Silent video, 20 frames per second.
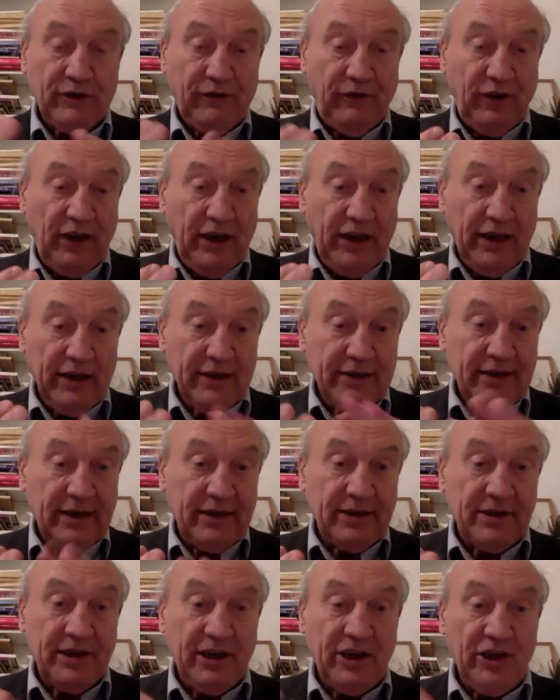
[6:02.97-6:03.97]
feelings
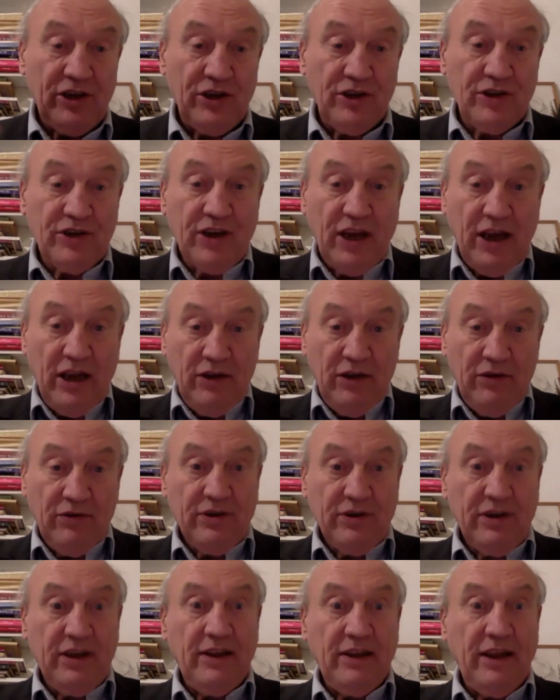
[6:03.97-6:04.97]
sensations you
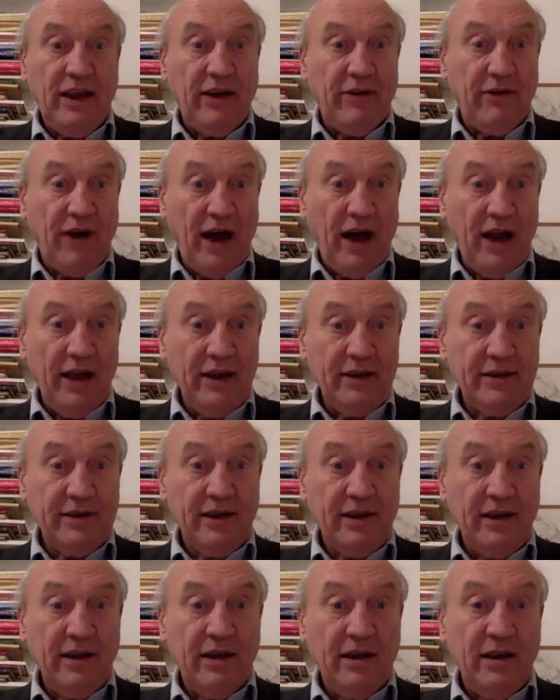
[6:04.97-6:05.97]
see they arise
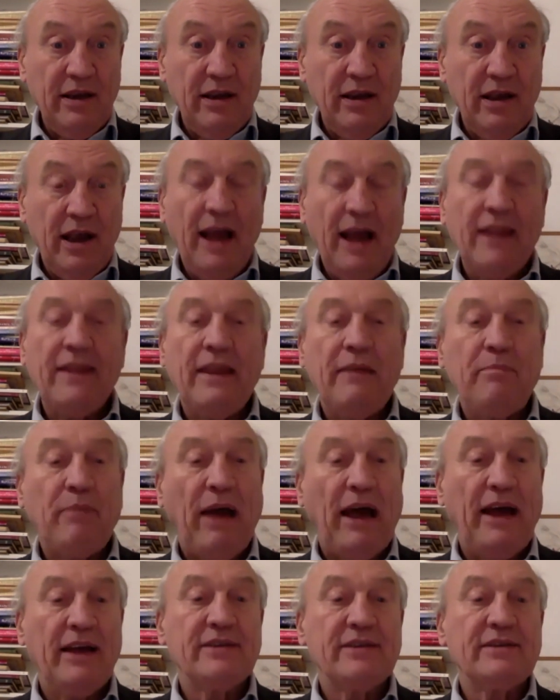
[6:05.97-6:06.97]
and they
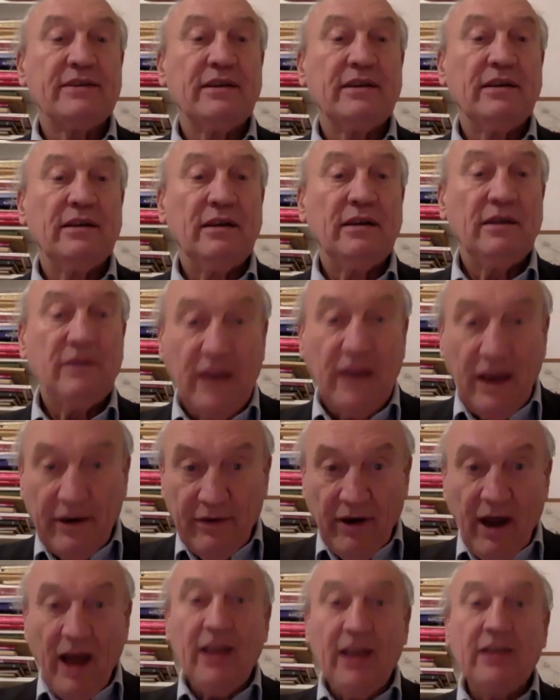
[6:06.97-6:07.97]
pass they
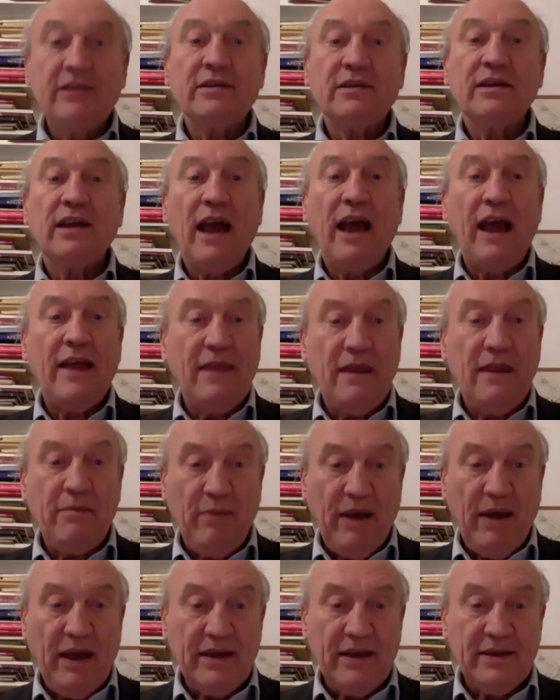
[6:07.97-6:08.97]
arise and they
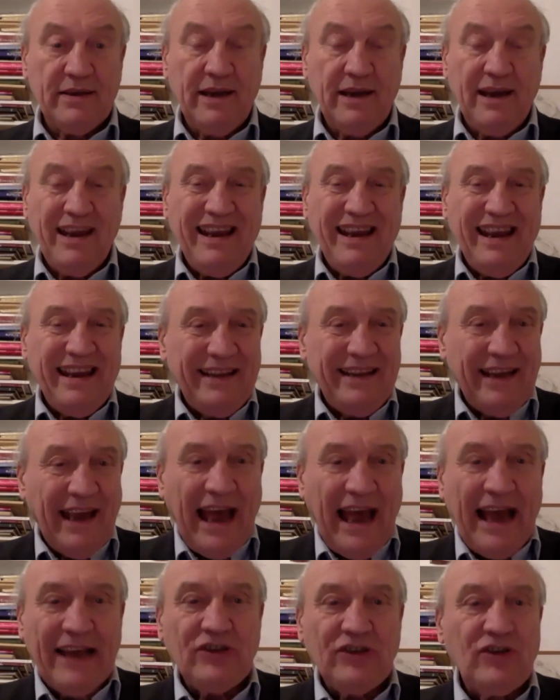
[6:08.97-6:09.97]
pass they're
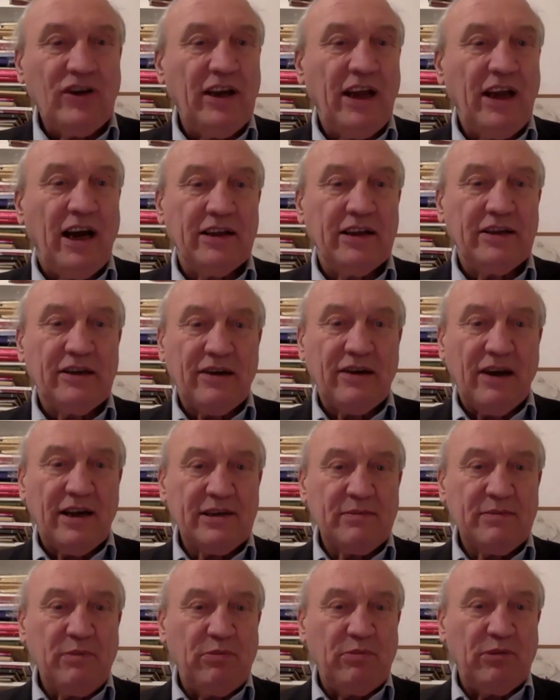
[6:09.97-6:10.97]
actually
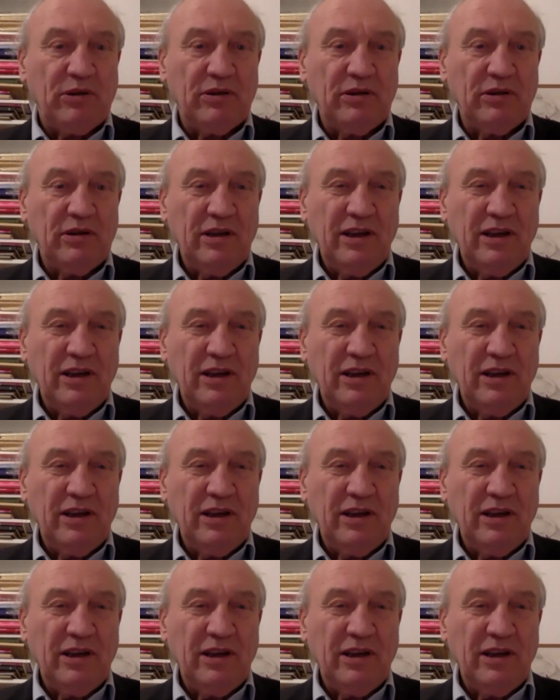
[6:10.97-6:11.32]
ungraspable